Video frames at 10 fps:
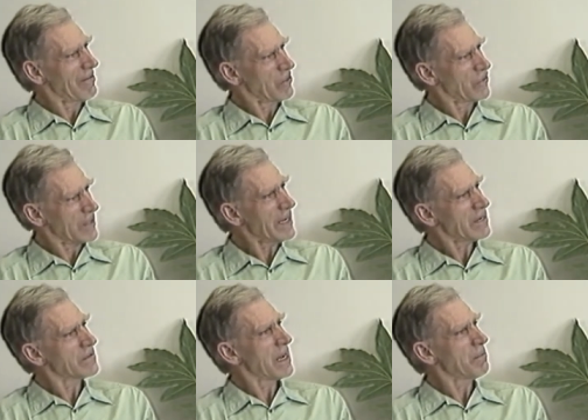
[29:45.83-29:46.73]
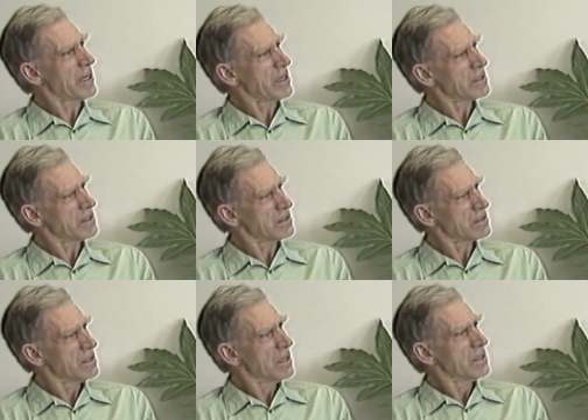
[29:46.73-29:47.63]
in the state examinations,
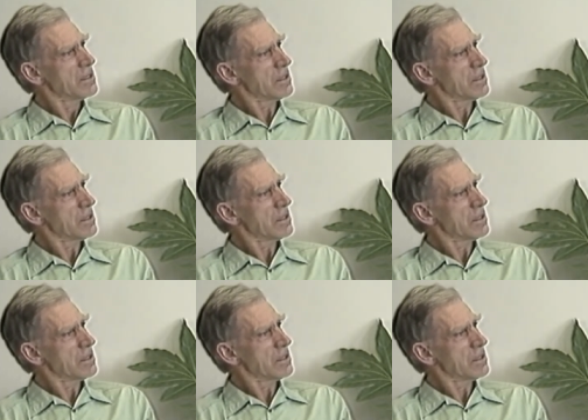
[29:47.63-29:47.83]
mm.